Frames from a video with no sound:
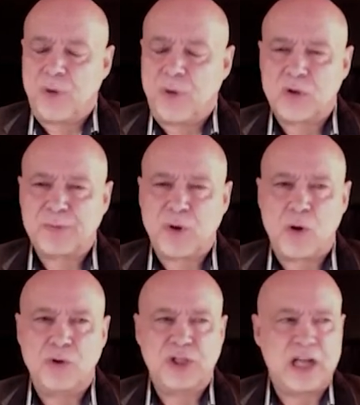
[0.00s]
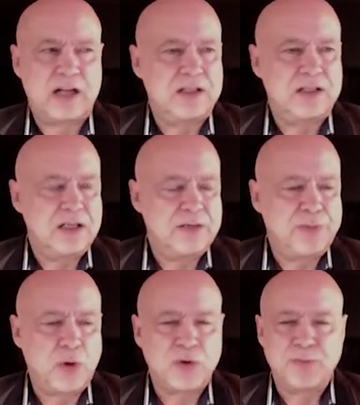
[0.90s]
post-project
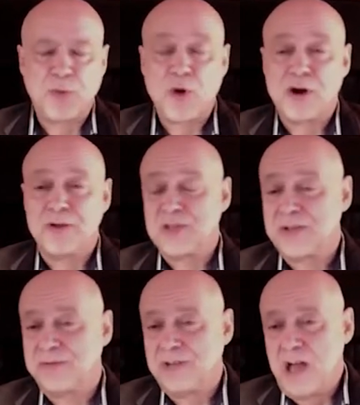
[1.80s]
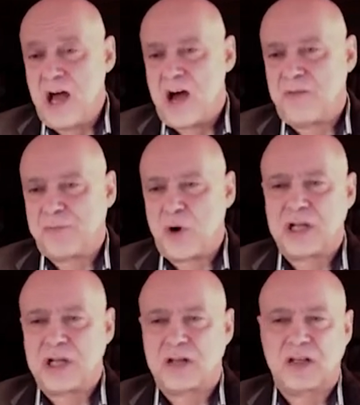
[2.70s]
post-mortems of
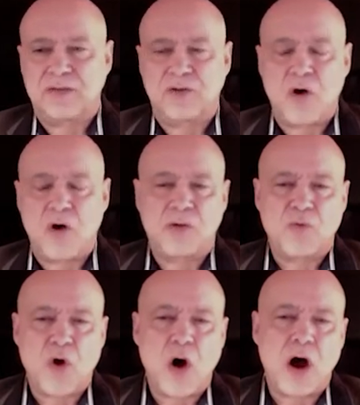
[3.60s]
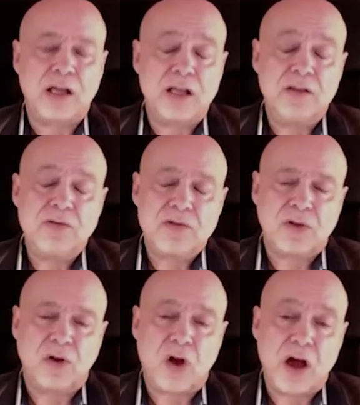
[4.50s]
projects that have gone wrong, and
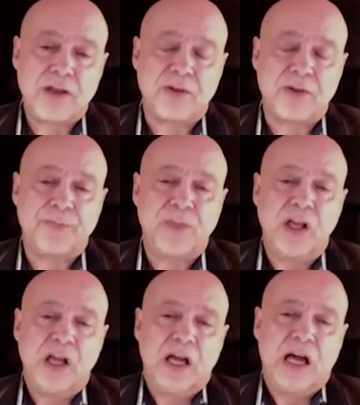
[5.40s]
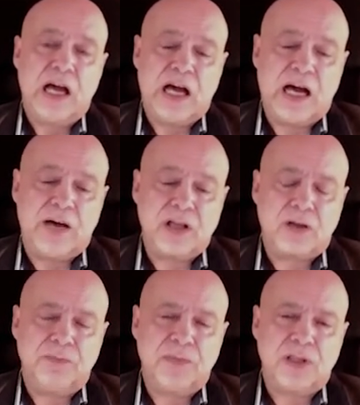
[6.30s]
there's a lot of them,
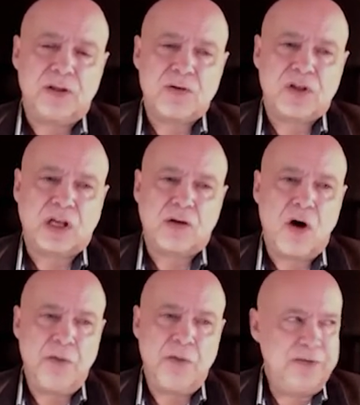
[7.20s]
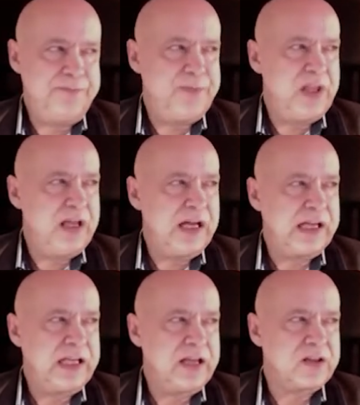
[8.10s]
there's a common,
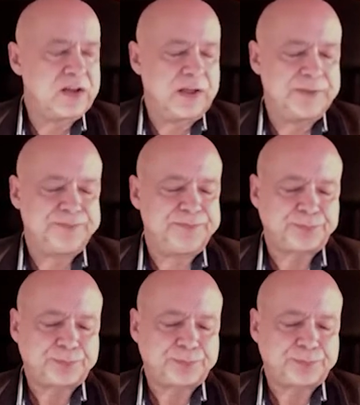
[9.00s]
I guess, a